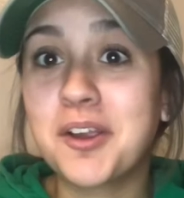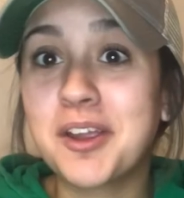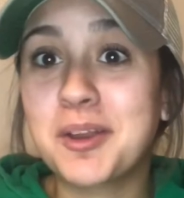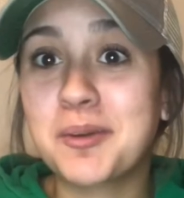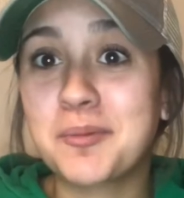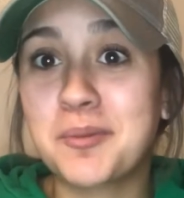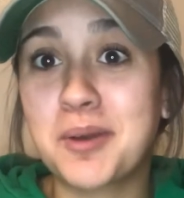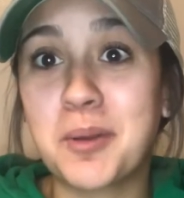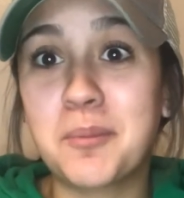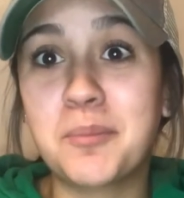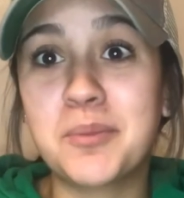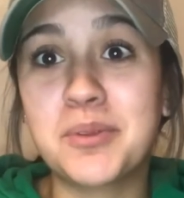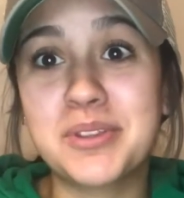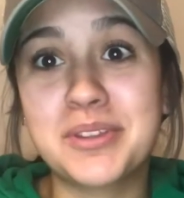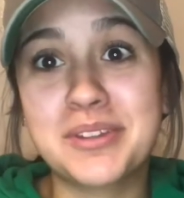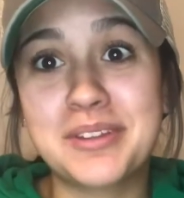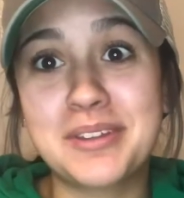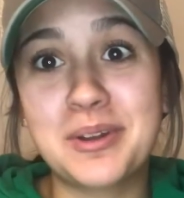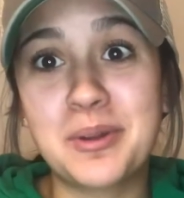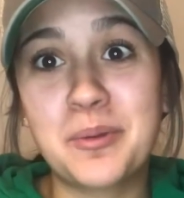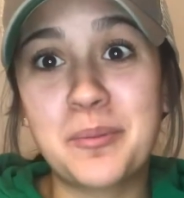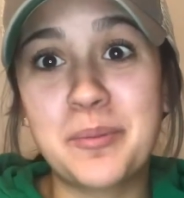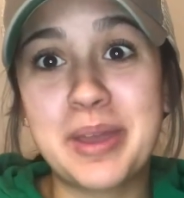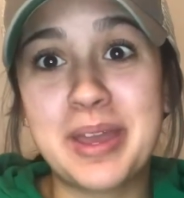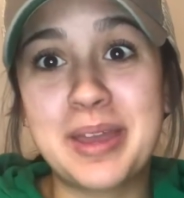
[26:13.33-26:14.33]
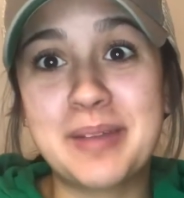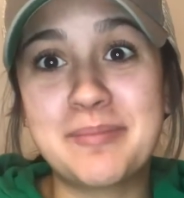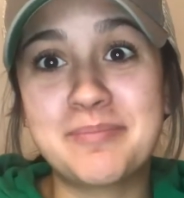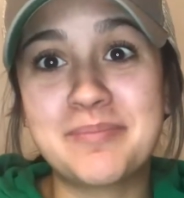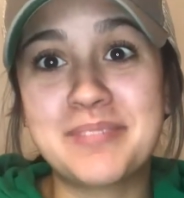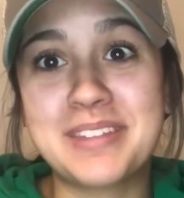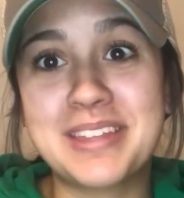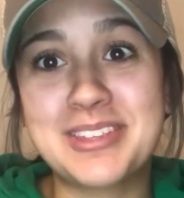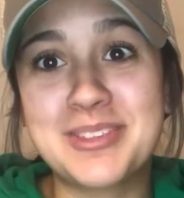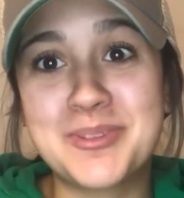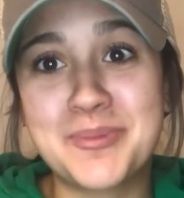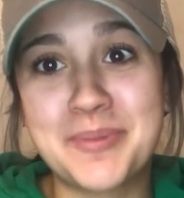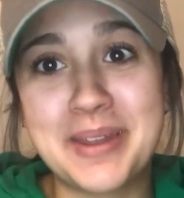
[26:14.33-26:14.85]
I rambled a little bit.
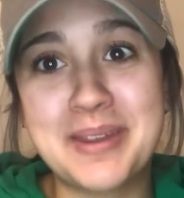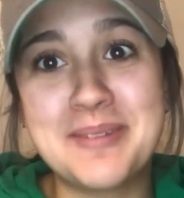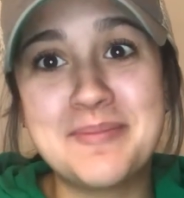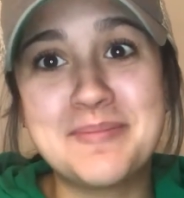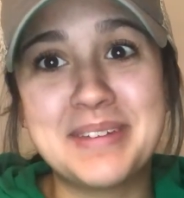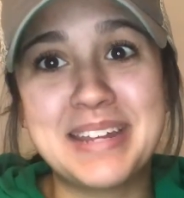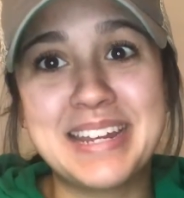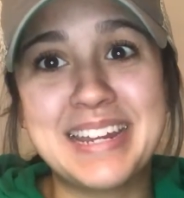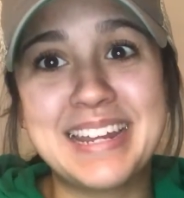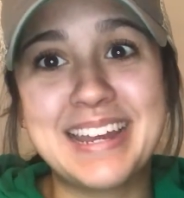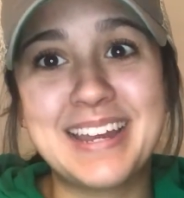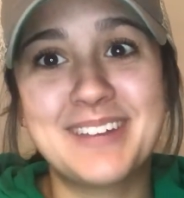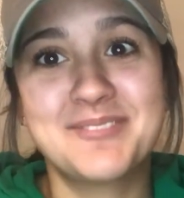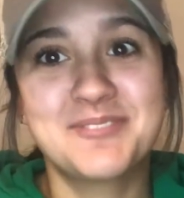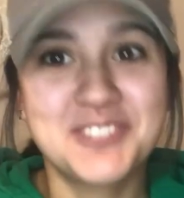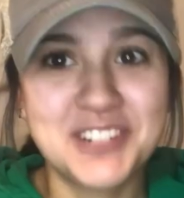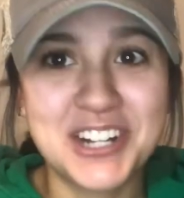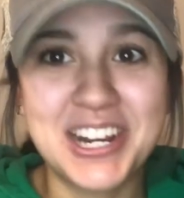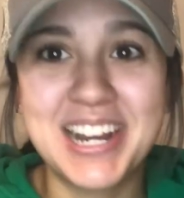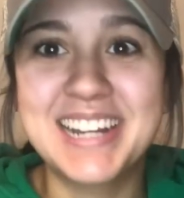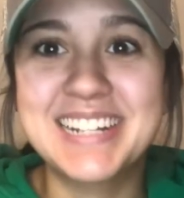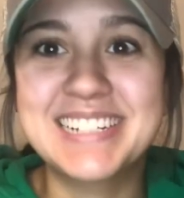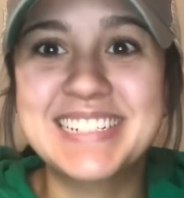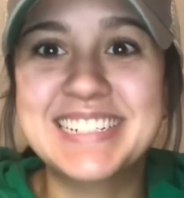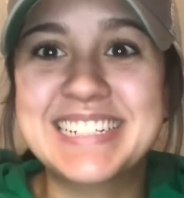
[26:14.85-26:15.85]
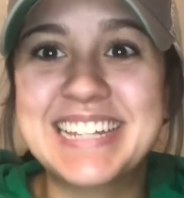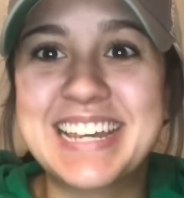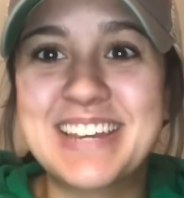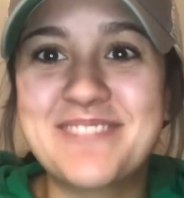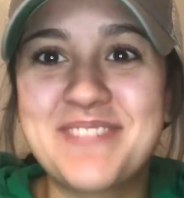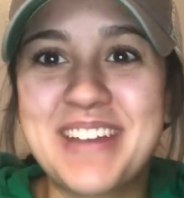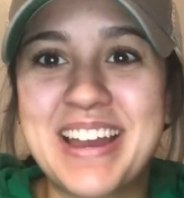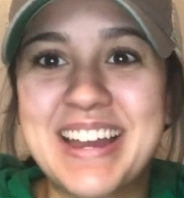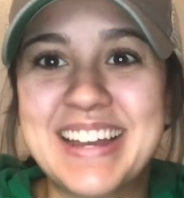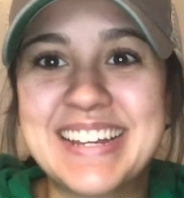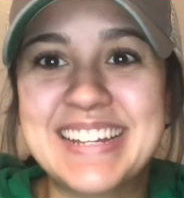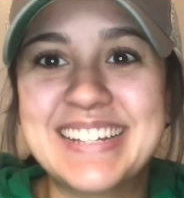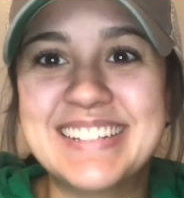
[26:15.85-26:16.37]
It's been a minute. I'm trying to get
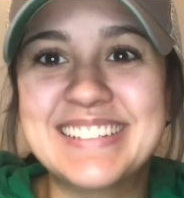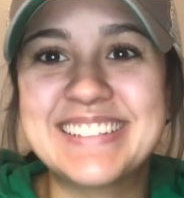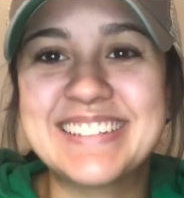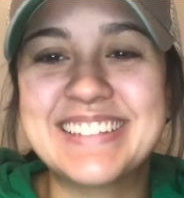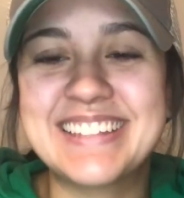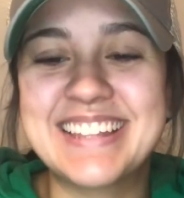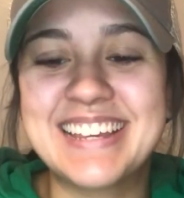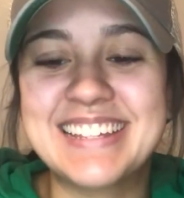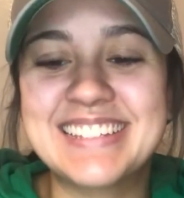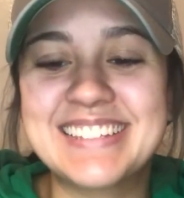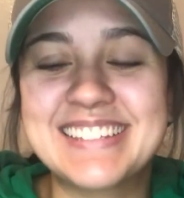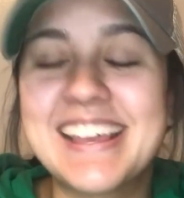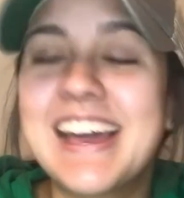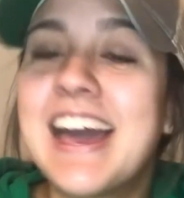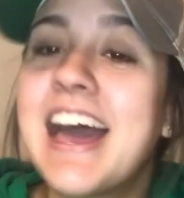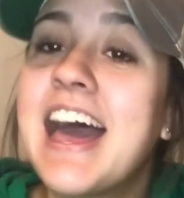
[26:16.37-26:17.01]
back into this.